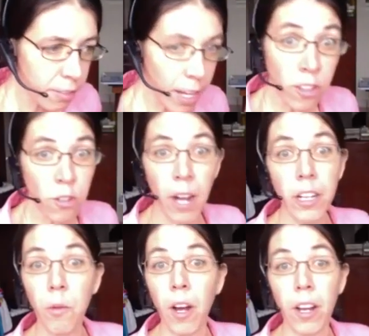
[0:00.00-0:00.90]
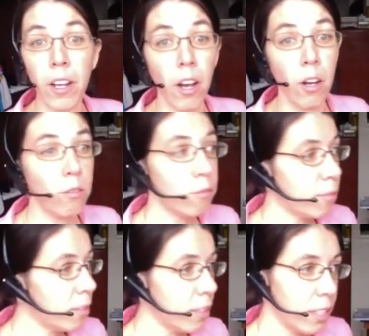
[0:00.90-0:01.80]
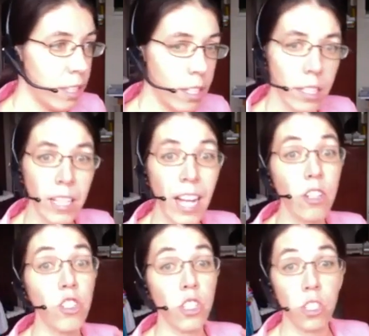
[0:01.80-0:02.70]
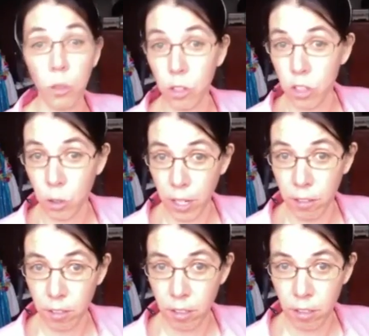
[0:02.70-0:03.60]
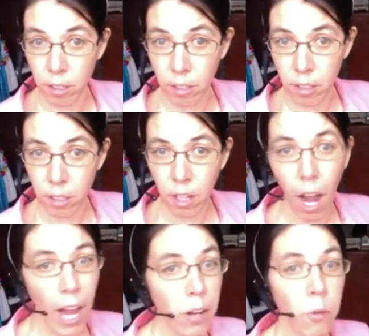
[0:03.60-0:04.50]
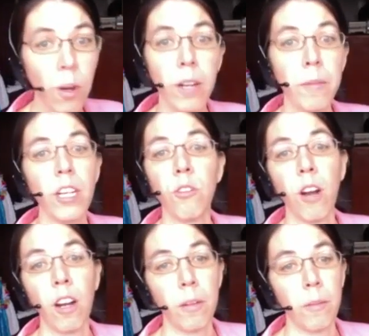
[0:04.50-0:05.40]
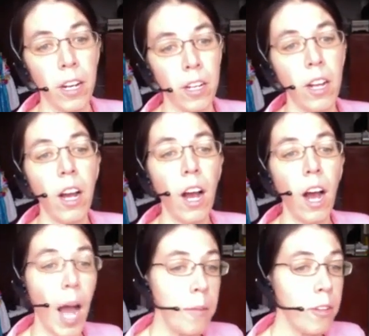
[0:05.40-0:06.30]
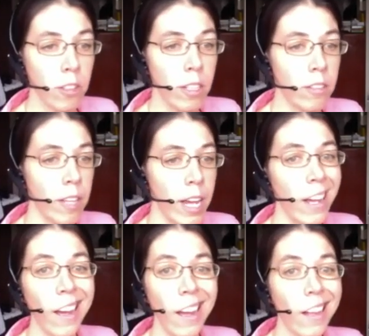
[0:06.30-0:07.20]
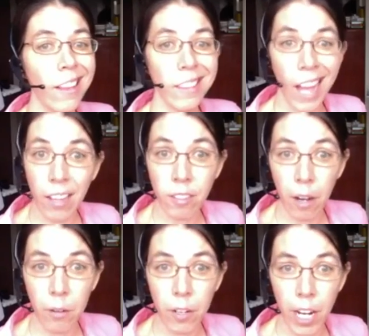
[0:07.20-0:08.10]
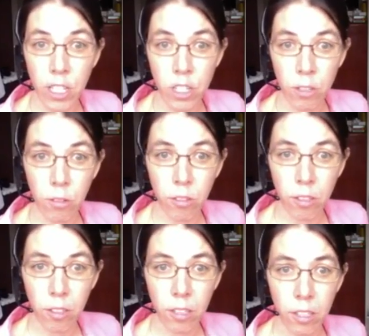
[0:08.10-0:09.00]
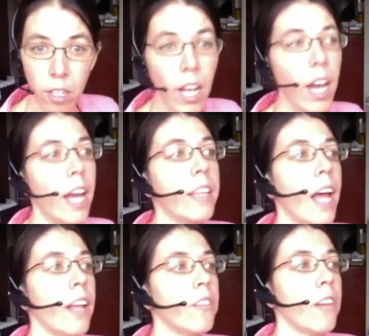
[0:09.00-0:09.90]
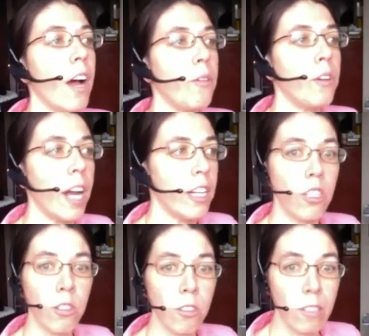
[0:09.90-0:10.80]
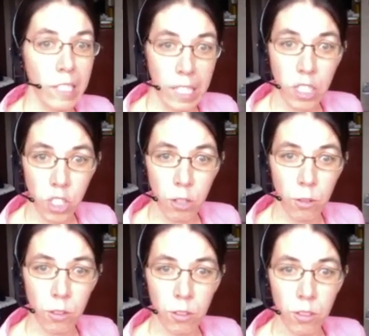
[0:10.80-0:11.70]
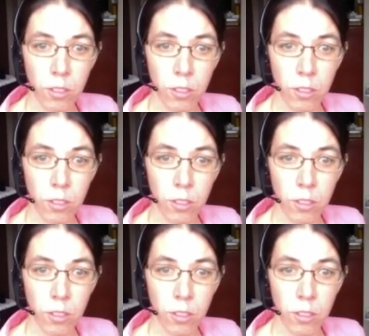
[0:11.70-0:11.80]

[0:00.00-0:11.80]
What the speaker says: That's the route you want to go. That is your choice. I don't want to make you wrong about it. I'm just going to say that's not what I choose. And that's not what I choose to teach you.